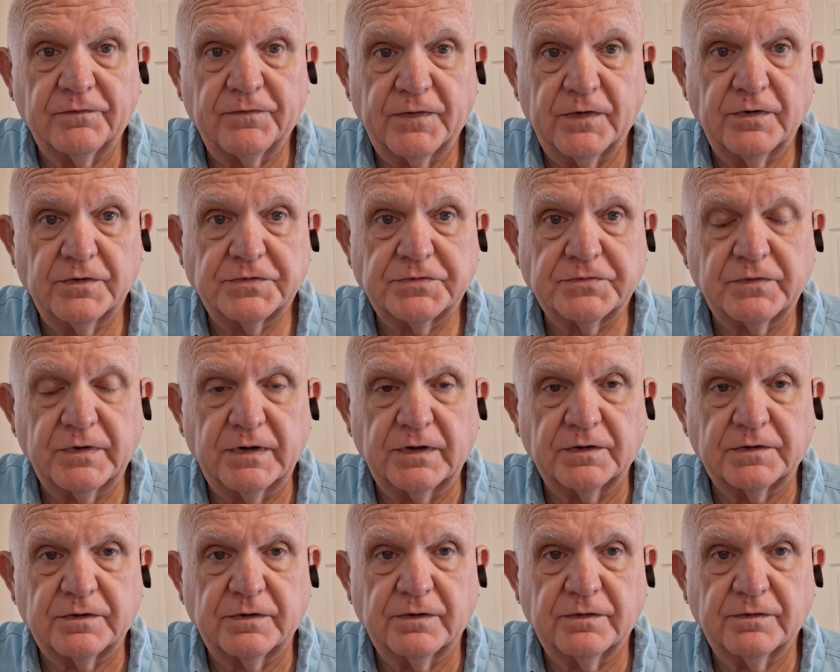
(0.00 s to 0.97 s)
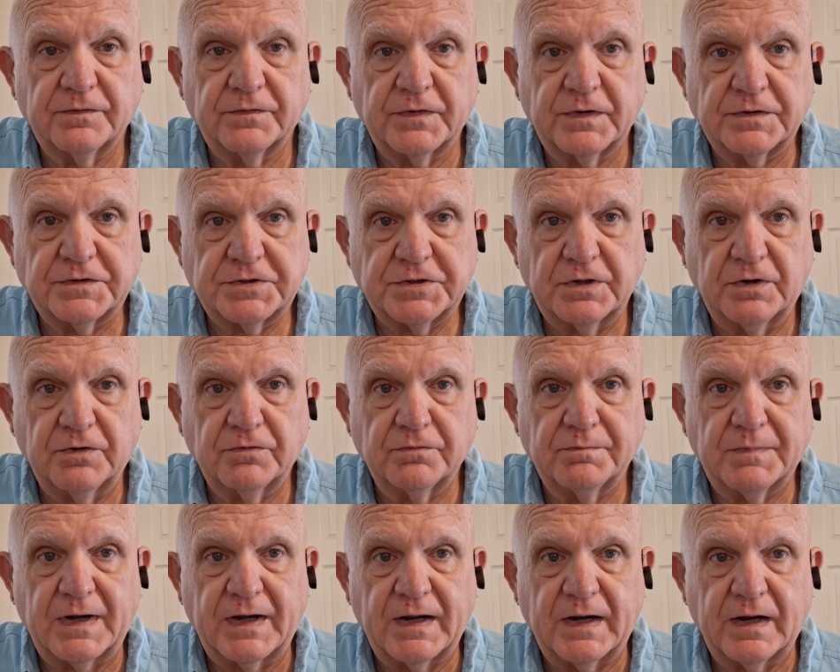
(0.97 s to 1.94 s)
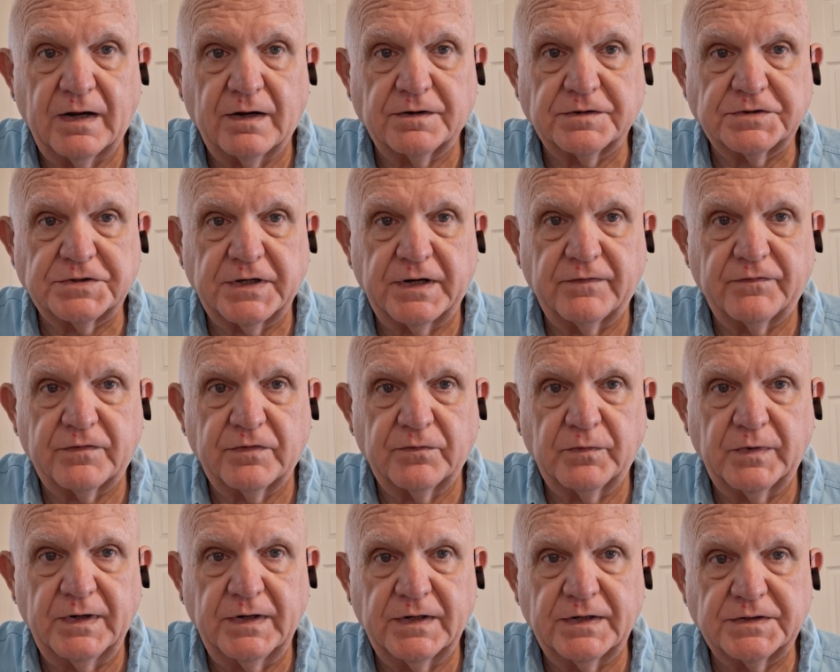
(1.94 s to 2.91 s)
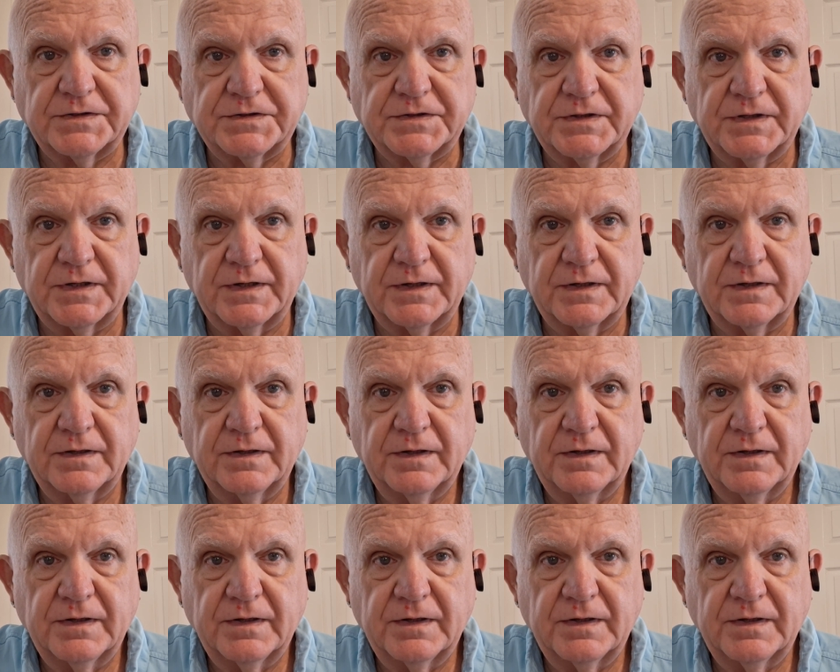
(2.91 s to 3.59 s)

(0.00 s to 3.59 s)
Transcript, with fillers: first realtor that showed my house after we listed it